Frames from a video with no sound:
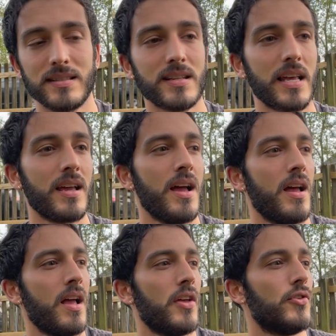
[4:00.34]
like
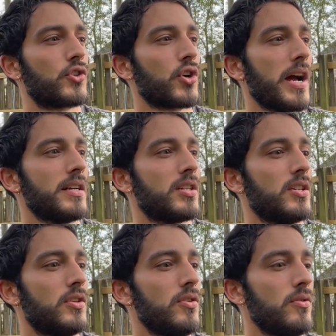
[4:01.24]
you're trying to
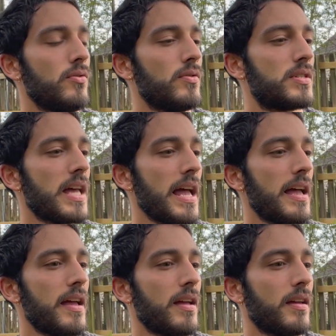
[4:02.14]
use
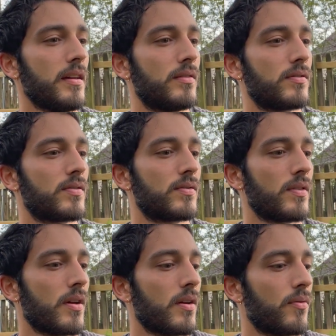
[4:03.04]
a
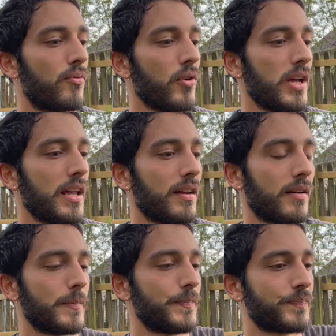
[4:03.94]

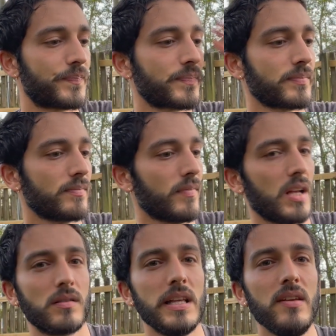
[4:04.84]
freaking
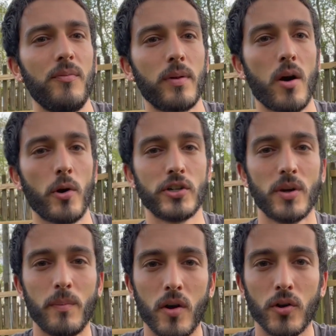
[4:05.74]
leaf blower
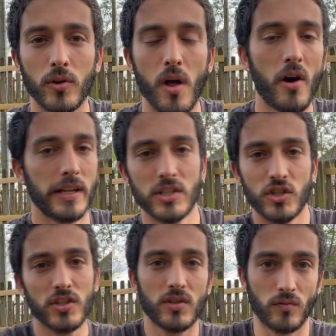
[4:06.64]
to mow your lawn. It's
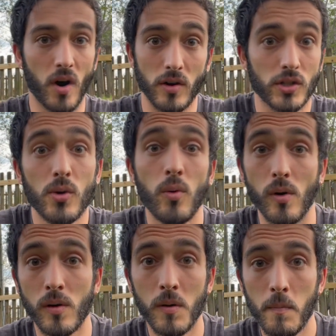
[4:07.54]
just the wrong
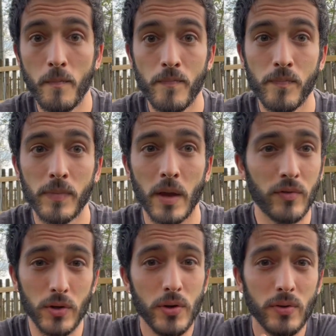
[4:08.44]
tool. If
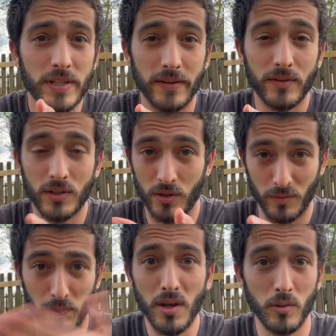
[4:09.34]
you use it to
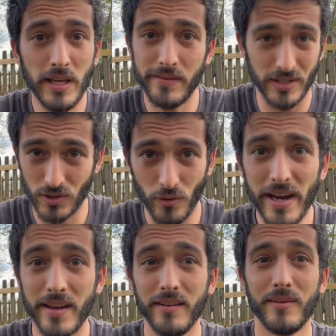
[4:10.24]
blow leaves, it's
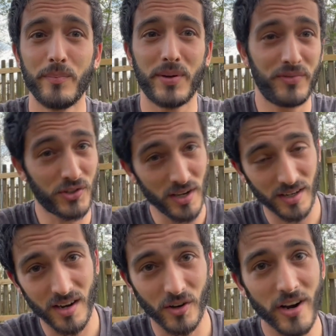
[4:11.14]
great. But if you're trying to
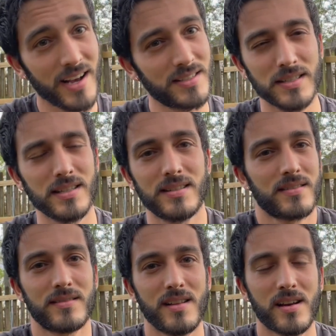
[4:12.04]
cut grass,
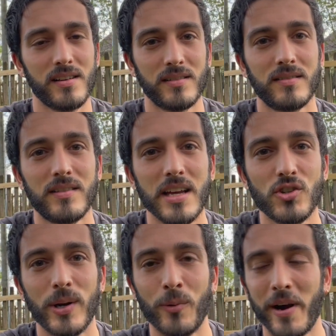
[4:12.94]
it's not going to get
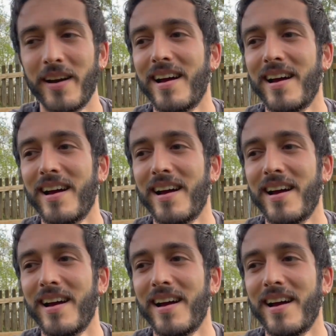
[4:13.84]
you anywhere.